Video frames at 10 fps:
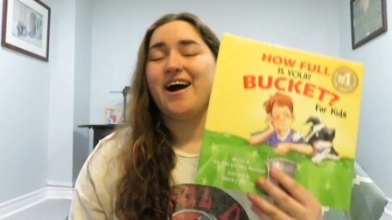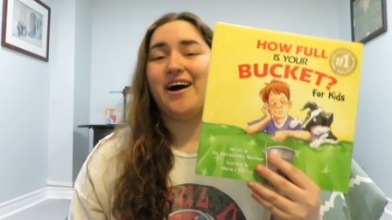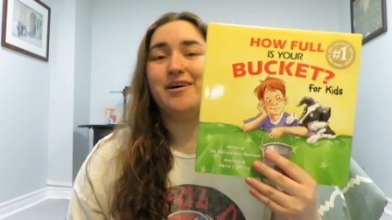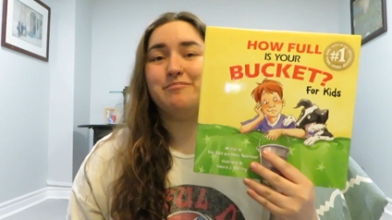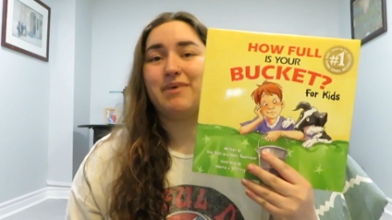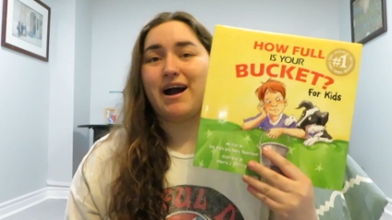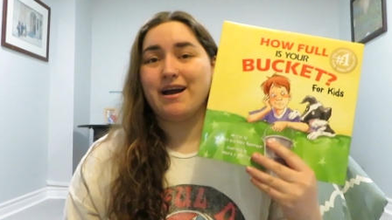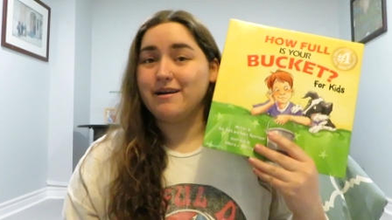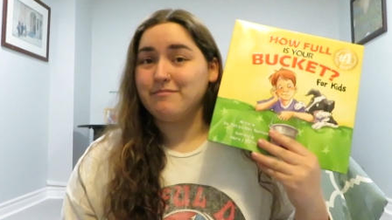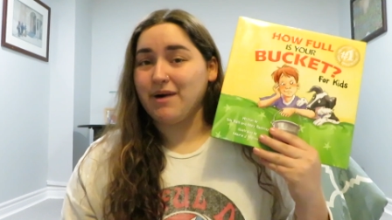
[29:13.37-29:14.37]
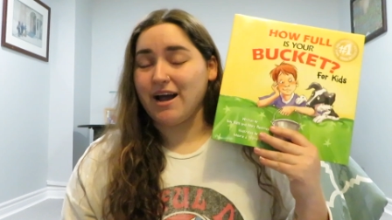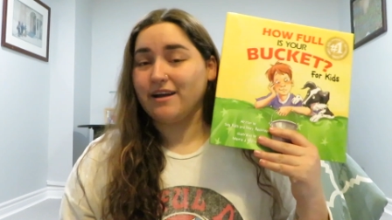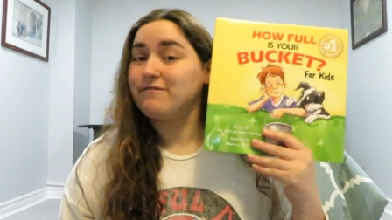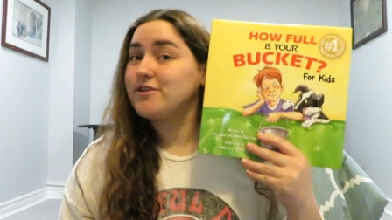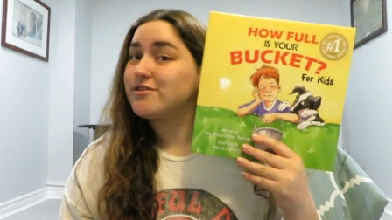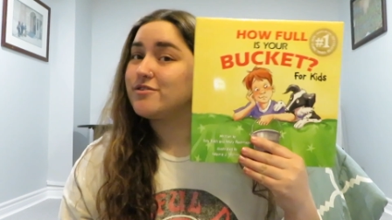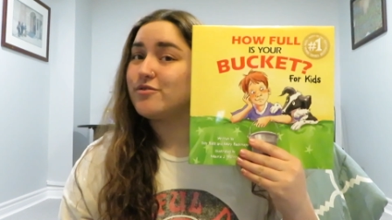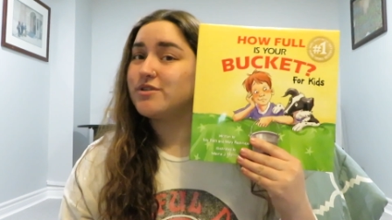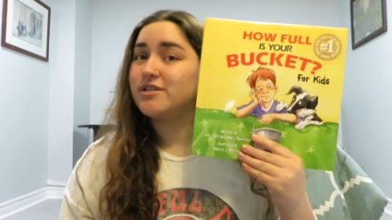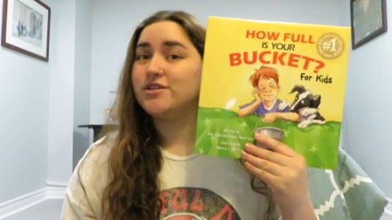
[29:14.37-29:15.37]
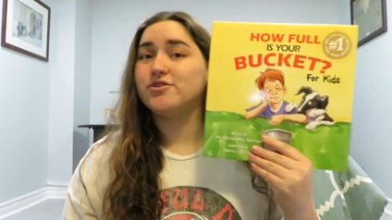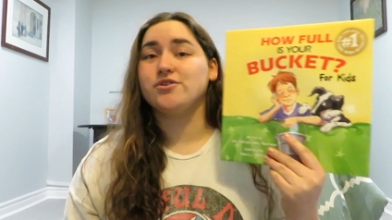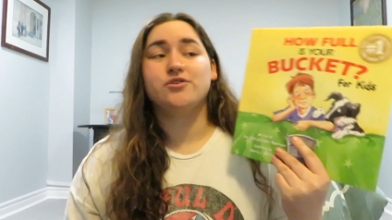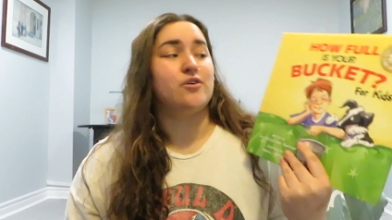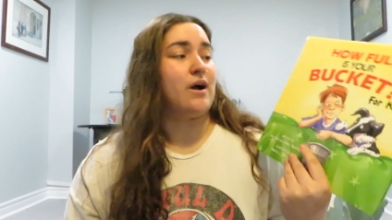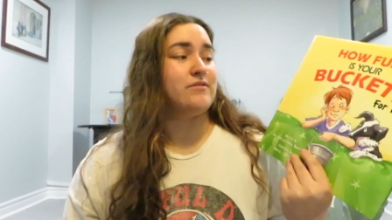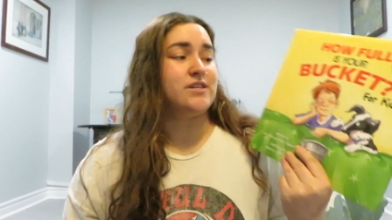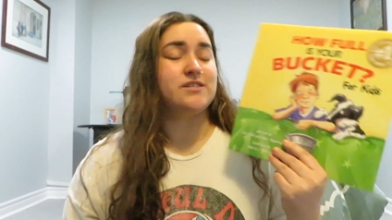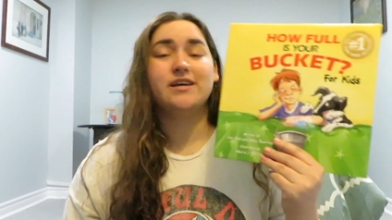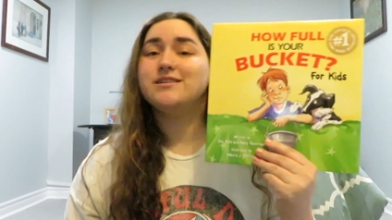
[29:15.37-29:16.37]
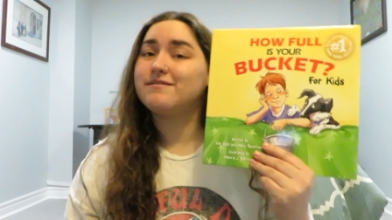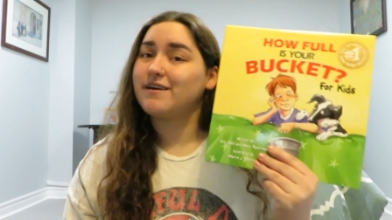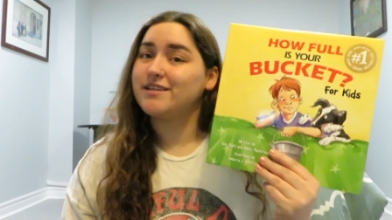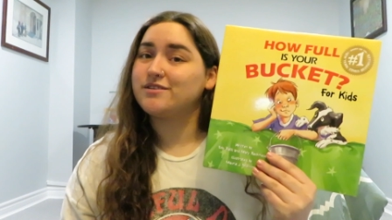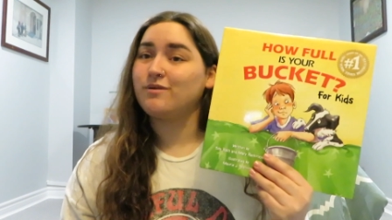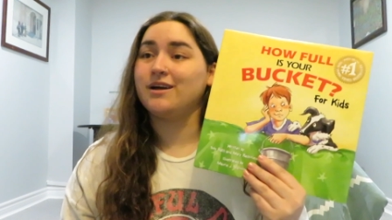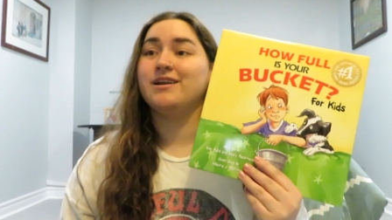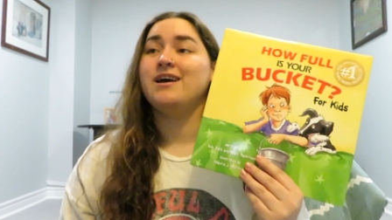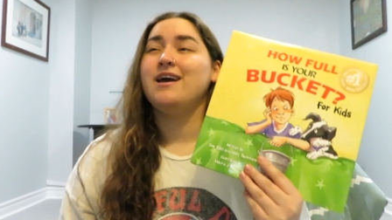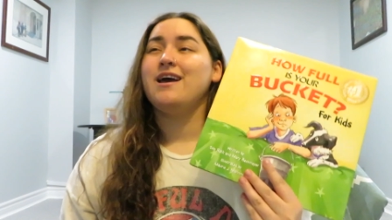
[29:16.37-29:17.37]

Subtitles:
by my first associate teacher, so I was excited to find this one.